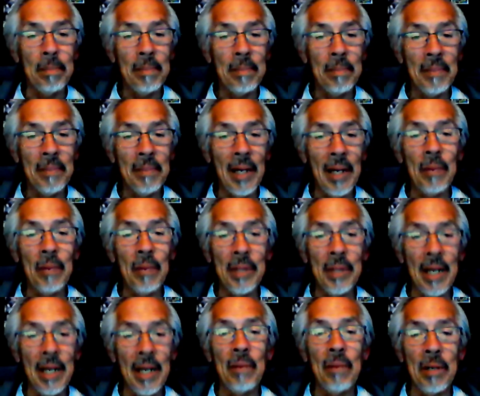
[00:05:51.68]
I would
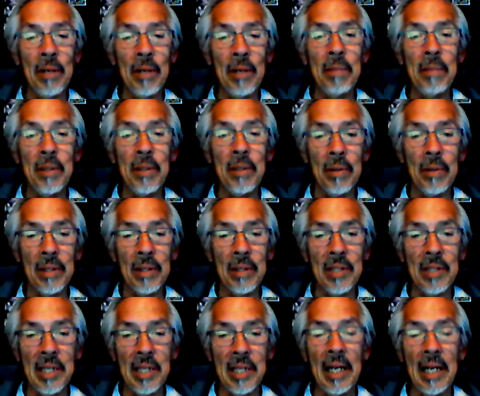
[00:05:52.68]
not want to meet Oregon
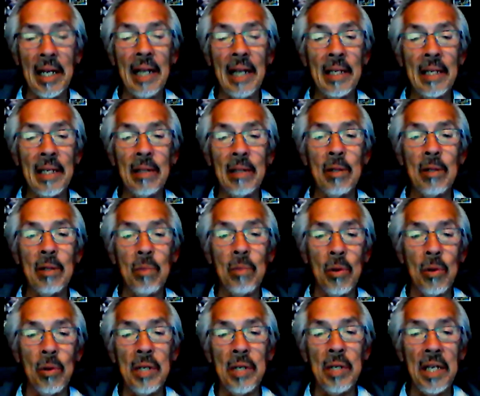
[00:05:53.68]
State. I think they're
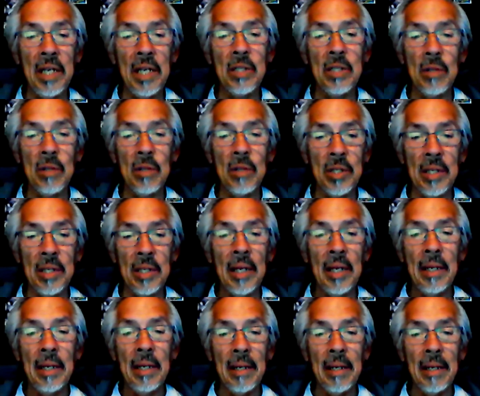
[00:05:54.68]
more dangerous.
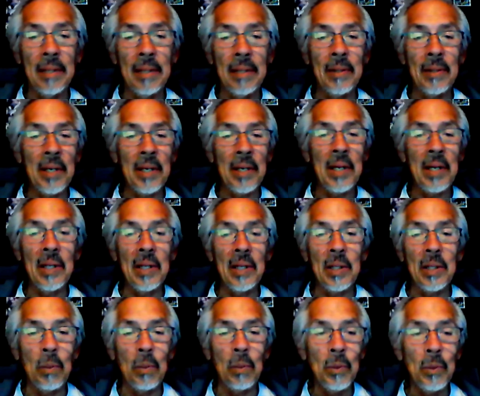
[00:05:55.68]
They're kind of like
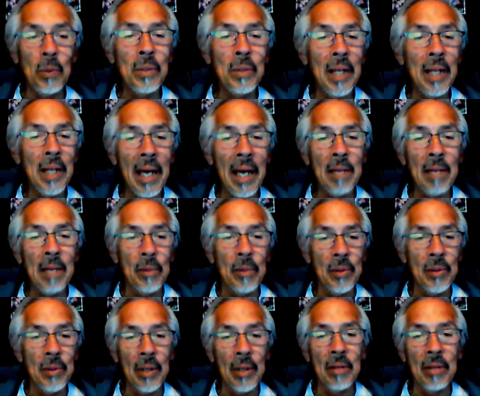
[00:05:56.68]
the wounded animal.
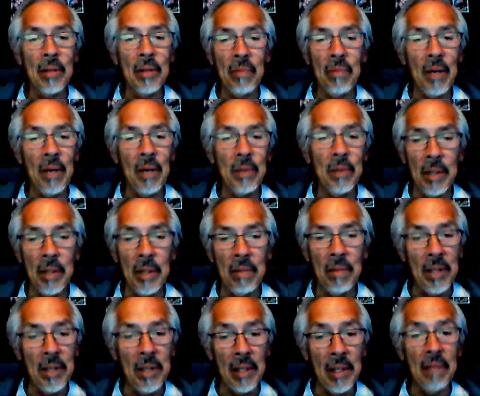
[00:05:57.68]
They're going to fight with
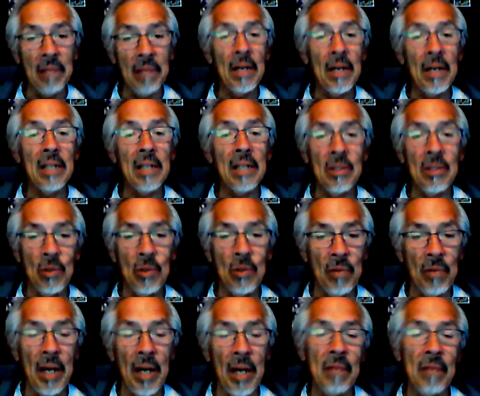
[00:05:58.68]
everything they've got to
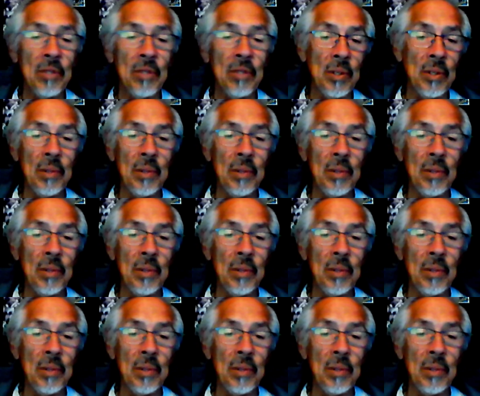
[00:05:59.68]
survive. So